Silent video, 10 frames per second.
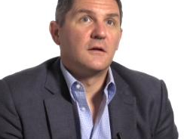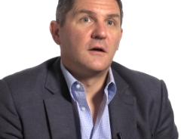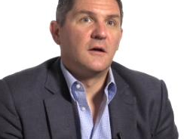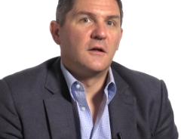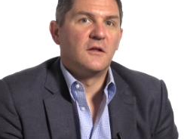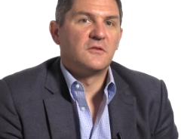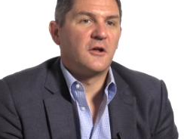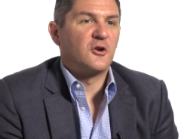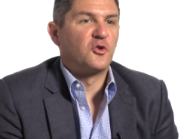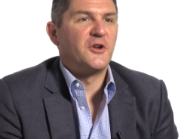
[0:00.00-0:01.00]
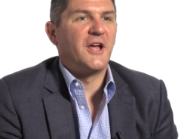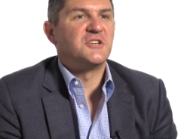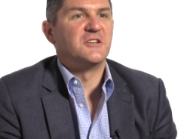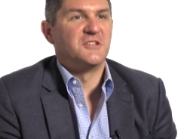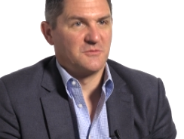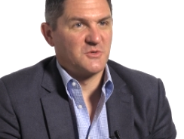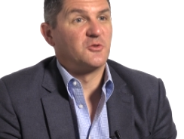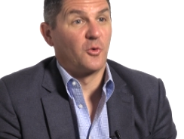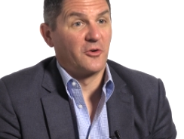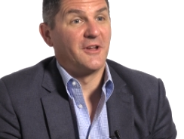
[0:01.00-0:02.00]
uh, it's not a creationism
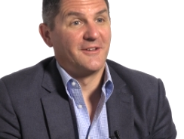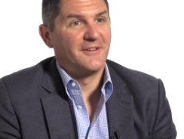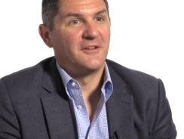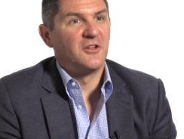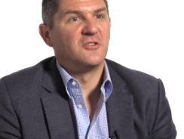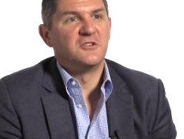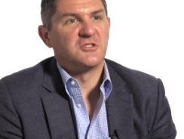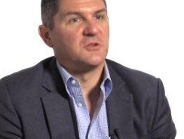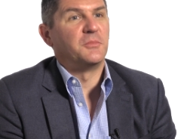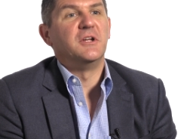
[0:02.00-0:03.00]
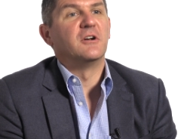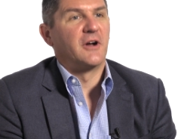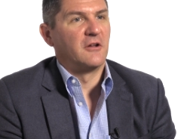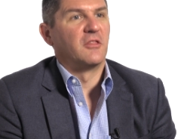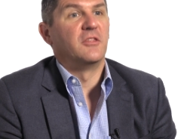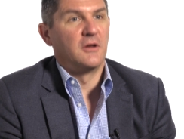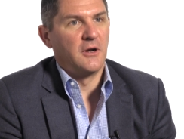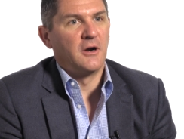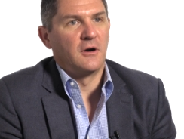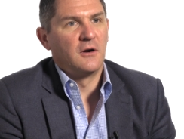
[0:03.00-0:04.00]
story. It doesn't just appear out of thin
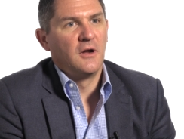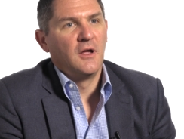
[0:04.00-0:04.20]
air.